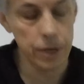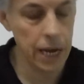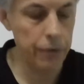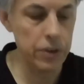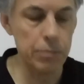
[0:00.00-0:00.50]

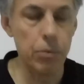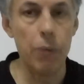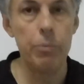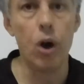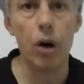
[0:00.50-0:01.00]
Now this
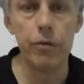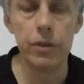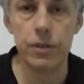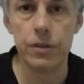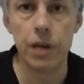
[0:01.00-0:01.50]
might be
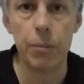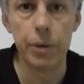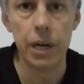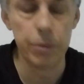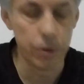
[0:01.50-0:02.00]
obvious to some
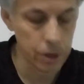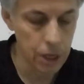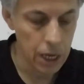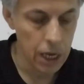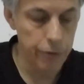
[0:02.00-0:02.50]
people
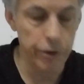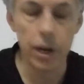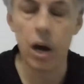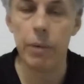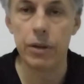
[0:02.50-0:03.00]
if you
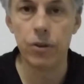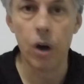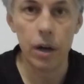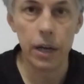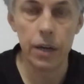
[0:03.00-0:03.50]
know about
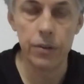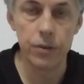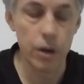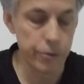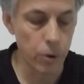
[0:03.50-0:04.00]
Thailand and
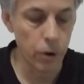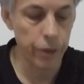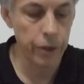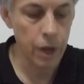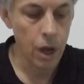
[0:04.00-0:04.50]
so forth.